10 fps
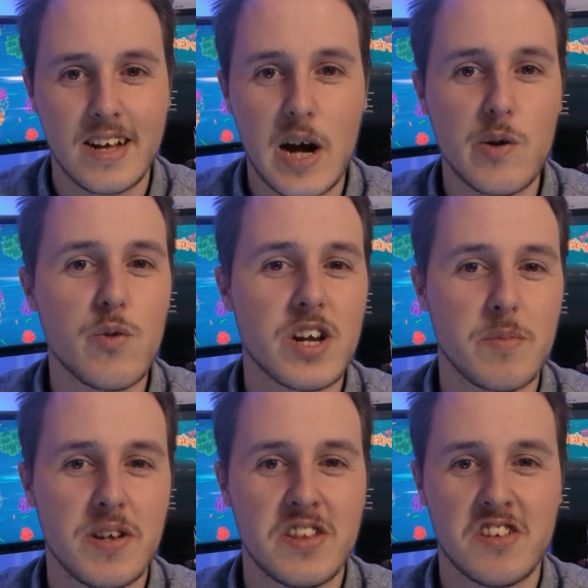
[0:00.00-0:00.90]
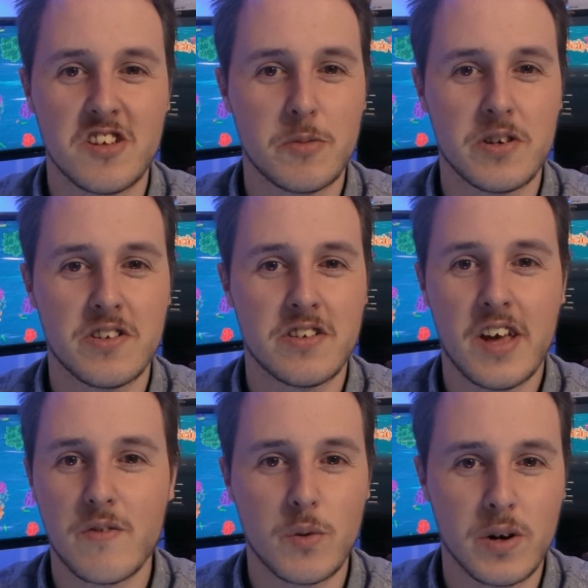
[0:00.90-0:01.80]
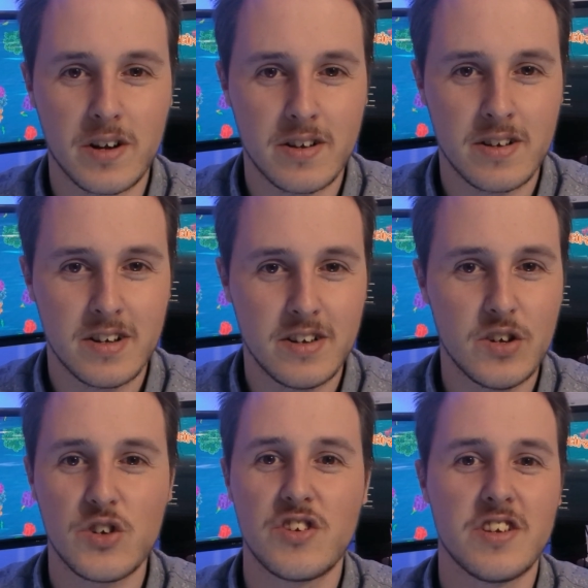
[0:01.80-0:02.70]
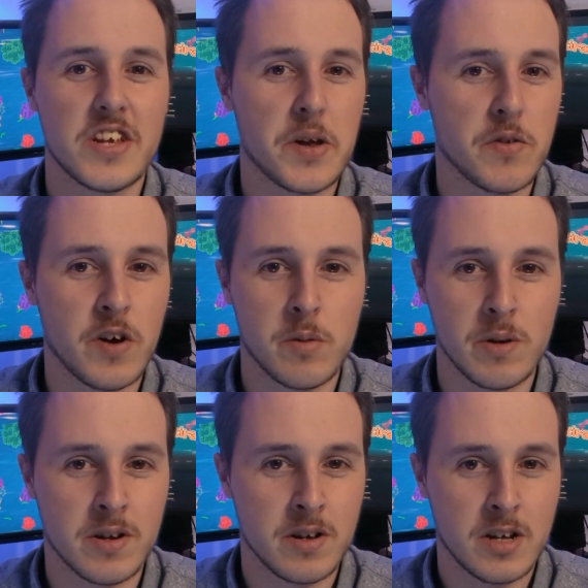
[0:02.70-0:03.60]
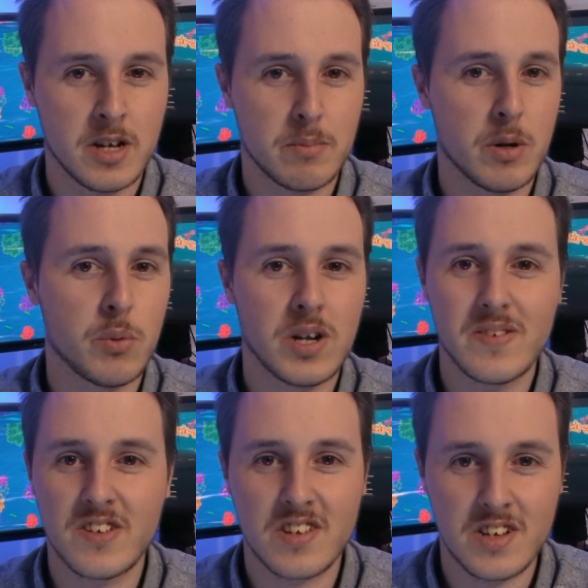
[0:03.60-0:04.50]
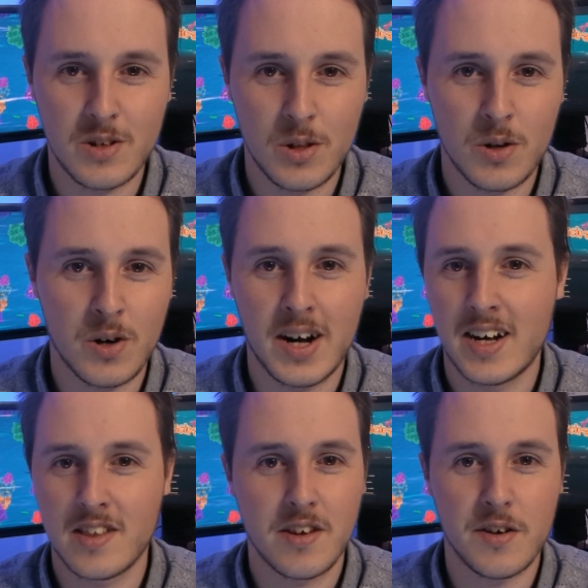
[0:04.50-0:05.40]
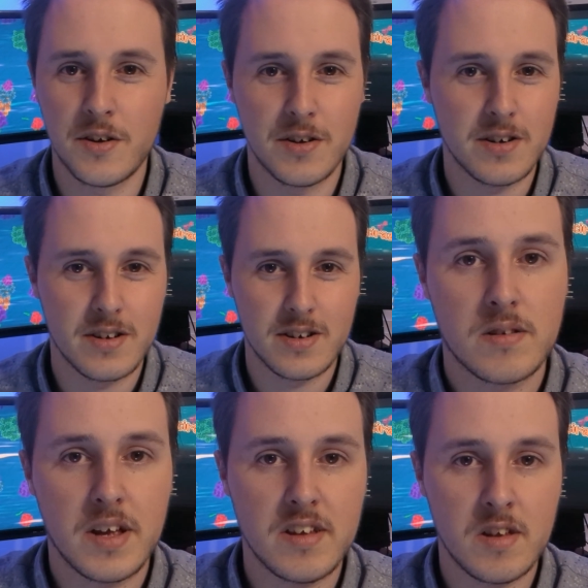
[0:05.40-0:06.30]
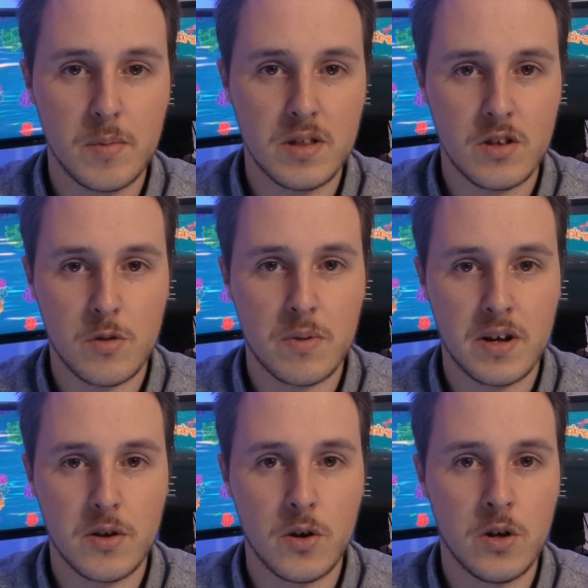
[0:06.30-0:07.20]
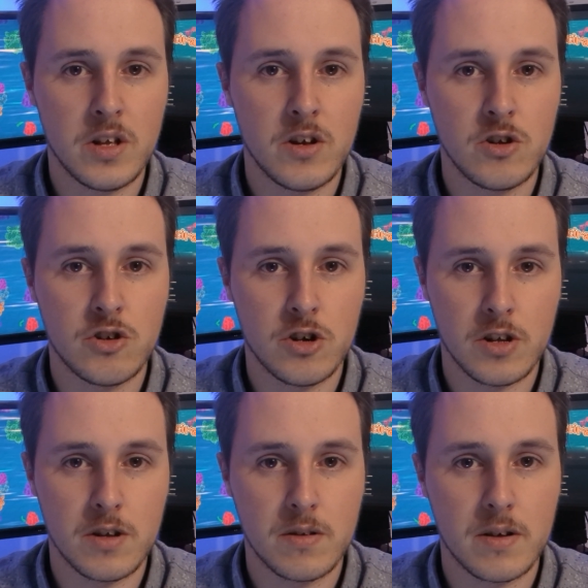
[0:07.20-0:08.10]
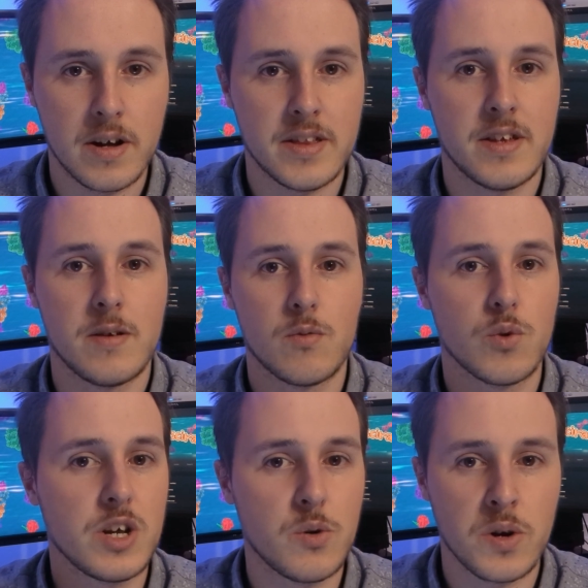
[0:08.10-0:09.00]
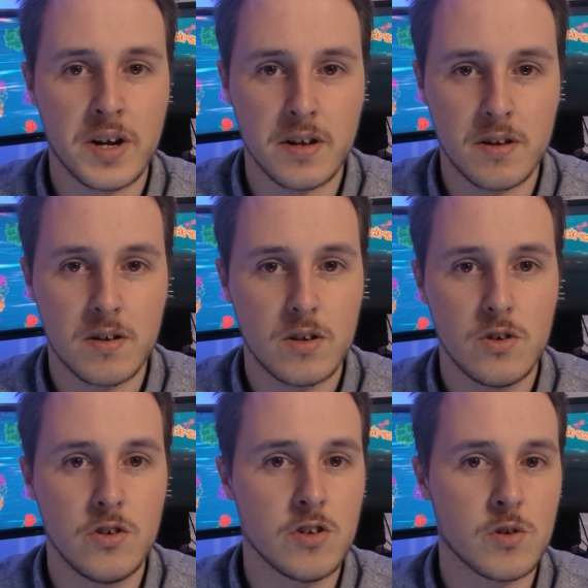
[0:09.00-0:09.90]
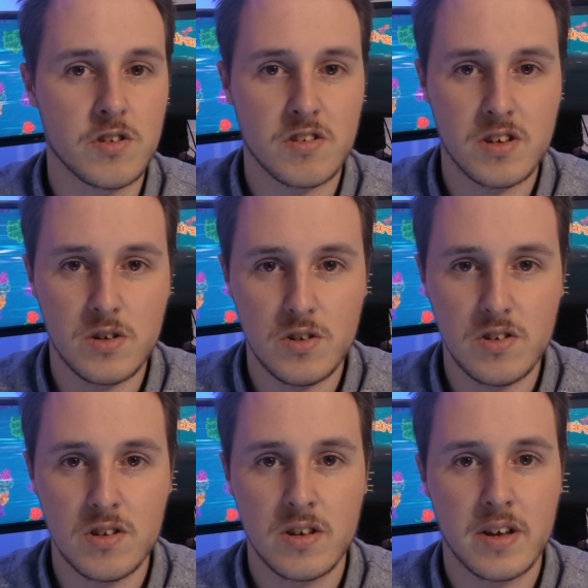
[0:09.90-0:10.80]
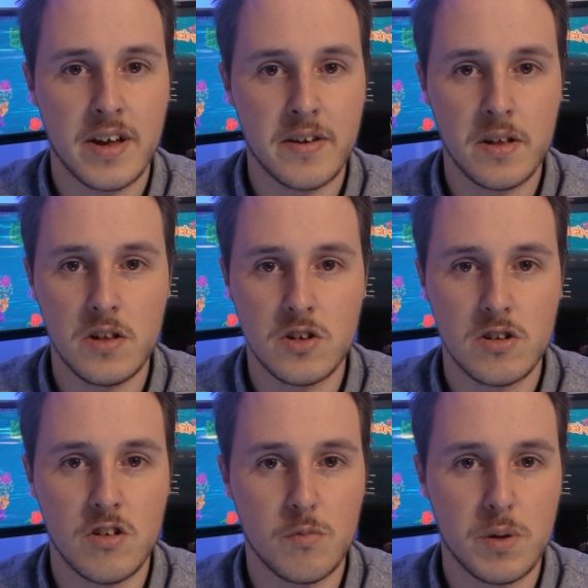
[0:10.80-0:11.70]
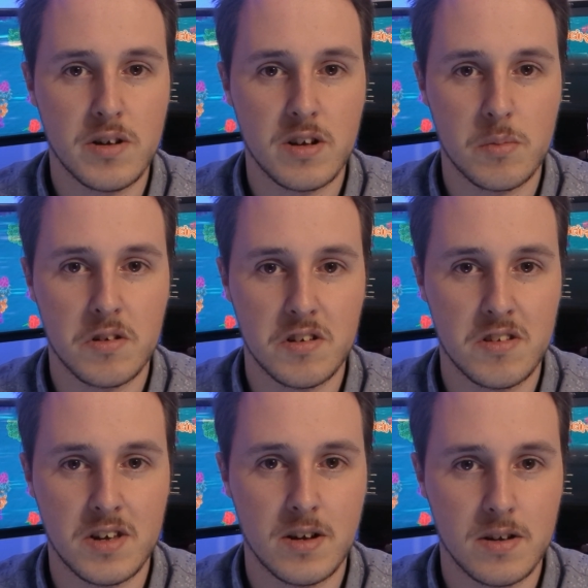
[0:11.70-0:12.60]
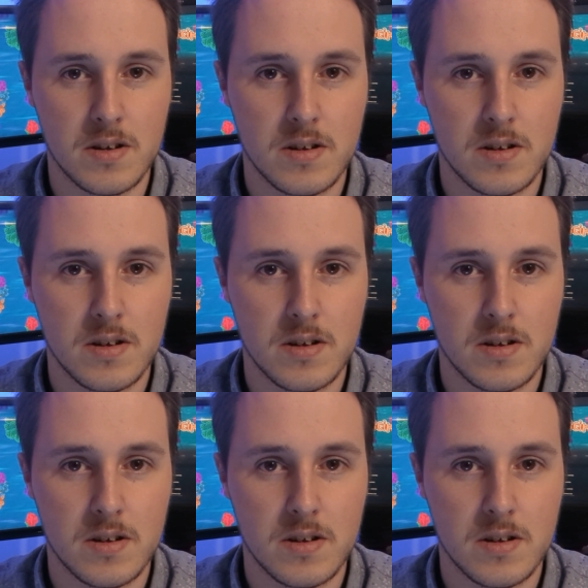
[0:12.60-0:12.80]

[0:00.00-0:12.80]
I would recommend this experience to everyone, not just in game development, but whatever skill or art that you do. Take something that you made early in your journey and then recreate it using all the skills and knowledge that you've picked up since then.